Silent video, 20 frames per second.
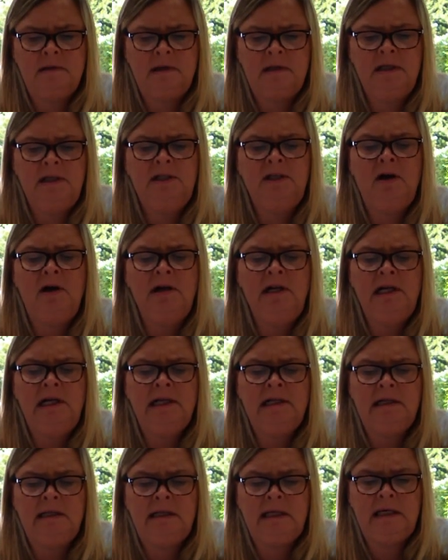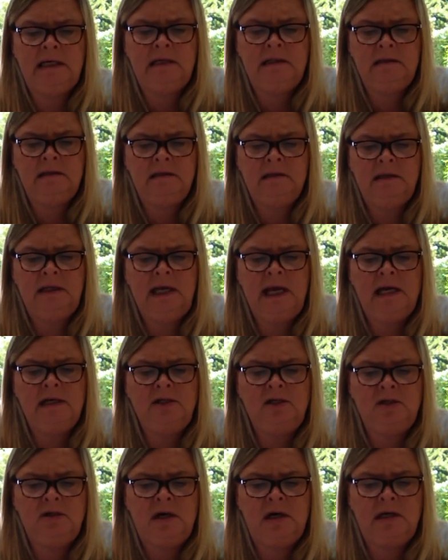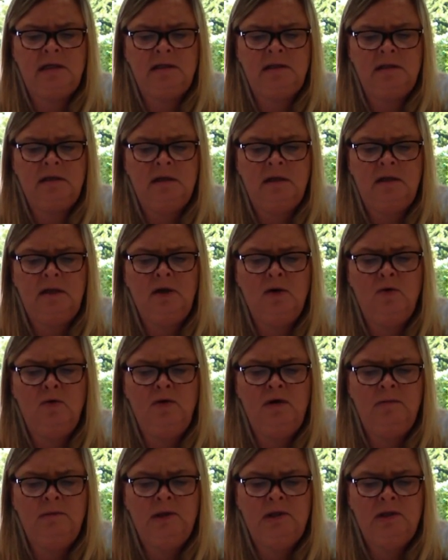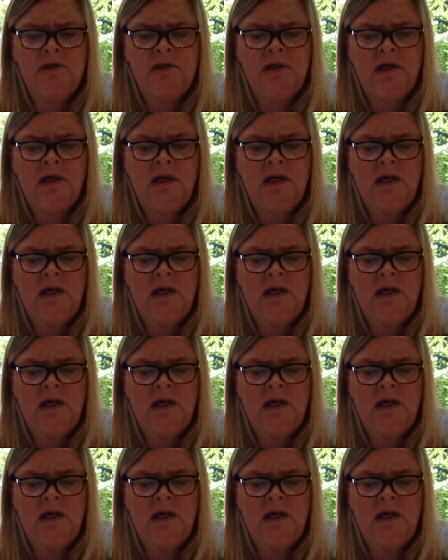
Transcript: and the tiny little things, the ashtrays, the ornaments,